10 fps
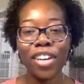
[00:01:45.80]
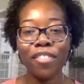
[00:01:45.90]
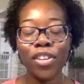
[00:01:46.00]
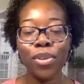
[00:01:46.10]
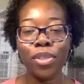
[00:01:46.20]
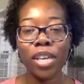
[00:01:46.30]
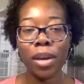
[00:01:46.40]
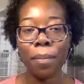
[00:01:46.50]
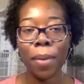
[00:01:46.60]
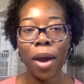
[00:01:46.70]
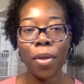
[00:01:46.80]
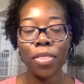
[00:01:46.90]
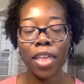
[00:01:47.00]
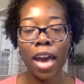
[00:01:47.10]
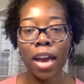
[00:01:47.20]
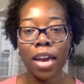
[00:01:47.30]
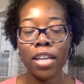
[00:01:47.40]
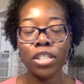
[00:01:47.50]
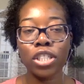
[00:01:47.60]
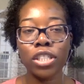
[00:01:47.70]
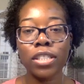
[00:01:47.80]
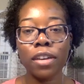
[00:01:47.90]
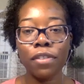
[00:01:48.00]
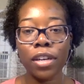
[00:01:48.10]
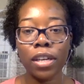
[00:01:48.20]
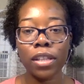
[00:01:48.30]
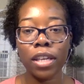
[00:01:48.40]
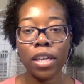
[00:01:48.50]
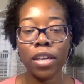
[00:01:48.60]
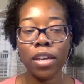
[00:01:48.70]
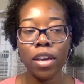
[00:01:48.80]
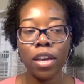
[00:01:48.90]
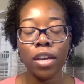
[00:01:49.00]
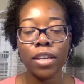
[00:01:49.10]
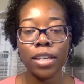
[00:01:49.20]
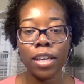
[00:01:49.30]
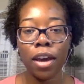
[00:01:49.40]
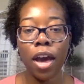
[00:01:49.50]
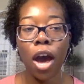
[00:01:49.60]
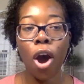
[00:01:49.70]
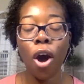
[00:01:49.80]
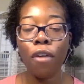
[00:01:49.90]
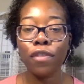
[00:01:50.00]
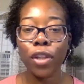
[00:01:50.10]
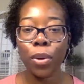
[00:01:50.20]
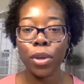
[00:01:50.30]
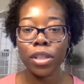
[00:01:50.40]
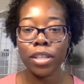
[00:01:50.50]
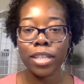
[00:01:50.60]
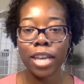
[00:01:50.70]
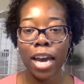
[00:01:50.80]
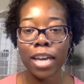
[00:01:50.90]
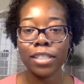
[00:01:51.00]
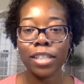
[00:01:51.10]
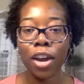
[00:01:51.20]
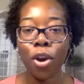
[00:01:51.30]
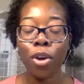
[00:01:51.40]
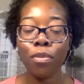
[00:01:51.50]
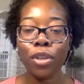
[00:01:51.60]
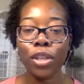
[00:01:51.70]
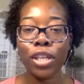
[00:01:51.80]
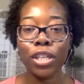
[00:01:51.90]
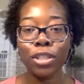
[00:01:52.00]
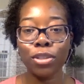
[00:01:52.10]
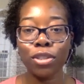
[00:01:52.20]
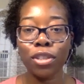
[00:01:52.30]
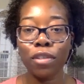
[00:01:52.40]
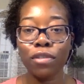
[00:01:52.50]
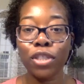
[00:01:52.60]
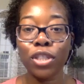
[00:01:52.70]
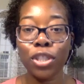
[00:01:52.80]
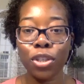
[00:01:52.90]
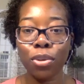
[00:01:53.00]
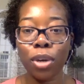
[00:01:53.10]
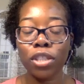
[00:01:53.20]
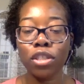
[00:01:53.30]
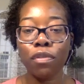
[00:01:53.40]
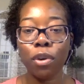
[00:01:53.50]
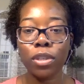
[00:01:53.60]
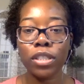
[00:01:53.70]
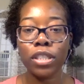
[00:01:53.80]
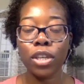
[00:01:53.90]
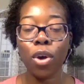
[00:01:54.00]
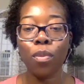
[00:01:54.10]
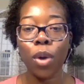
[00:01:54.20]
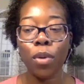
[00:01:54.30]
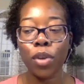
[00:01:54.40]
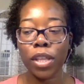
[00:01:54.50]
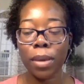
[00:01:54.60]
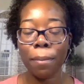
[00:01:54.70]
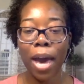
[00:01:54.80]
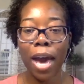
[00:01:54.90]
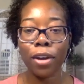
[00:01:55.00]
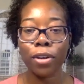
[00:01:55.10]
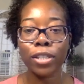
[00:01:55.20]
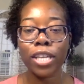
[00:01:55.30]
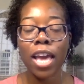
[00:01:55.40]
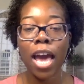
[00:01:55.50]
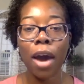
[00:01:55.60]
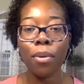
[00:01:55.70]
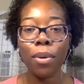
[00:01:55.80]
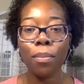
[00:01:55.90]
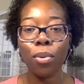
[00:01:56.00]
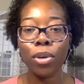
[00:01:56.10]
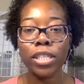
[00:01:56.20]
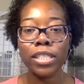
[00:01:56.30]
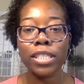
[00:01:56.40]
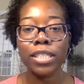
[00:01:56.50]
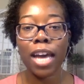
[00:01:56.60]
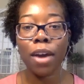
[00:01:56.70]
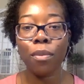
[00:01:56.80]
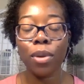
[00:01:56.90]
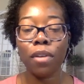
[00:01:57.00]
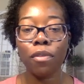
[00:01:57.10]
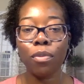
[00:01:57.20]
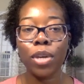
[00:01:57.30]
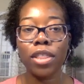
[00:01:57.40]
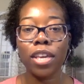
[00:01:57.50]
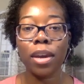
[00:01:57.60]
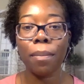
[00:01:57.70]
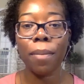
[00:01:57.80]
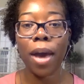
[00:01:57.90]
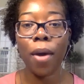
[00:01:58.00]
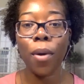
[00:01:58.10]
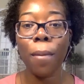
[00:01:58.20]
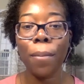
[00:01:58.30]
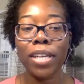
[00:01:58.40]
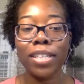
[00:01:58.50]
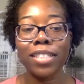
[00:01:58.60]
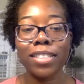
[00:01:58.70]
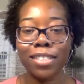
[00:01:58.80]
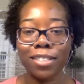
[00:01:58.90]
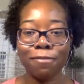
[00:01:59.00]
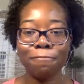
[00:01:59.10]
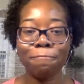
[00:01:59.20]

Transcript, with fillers: whenever you think about that, and just definitely get offloading the tasks that aren't really conducive to you and just focusing on what really matters how important is that whenever we think about abundance